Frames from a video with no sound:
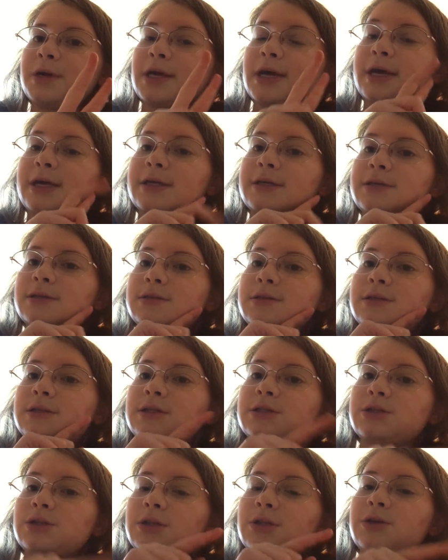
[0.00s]
because
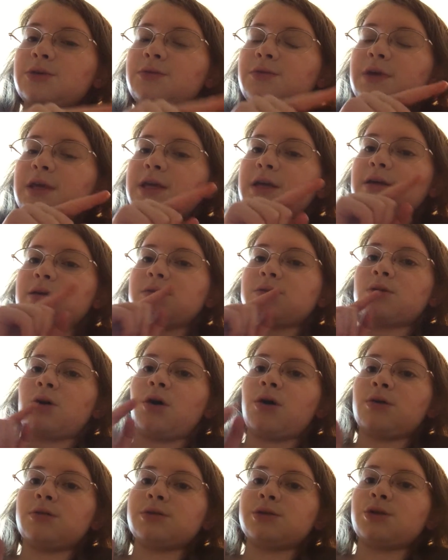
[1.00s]
since Luffy is
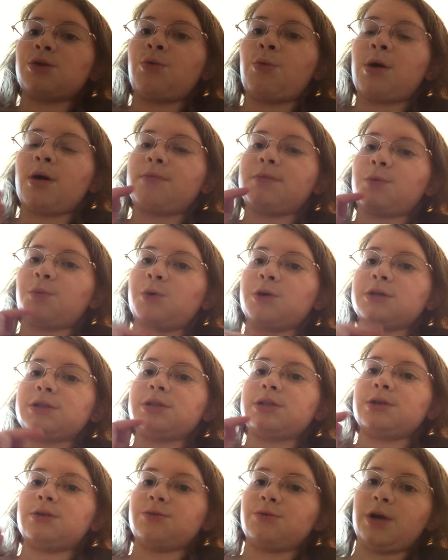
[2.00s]
also one of the
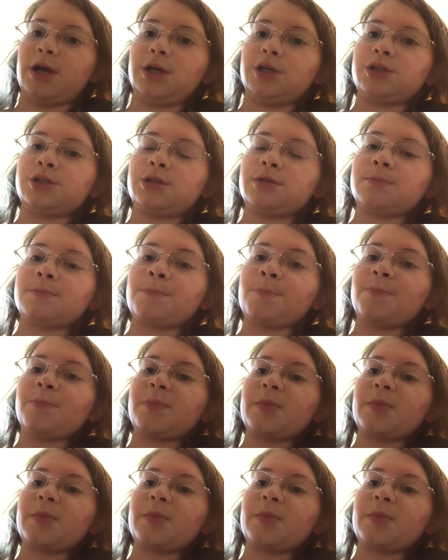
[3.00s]
worst generation,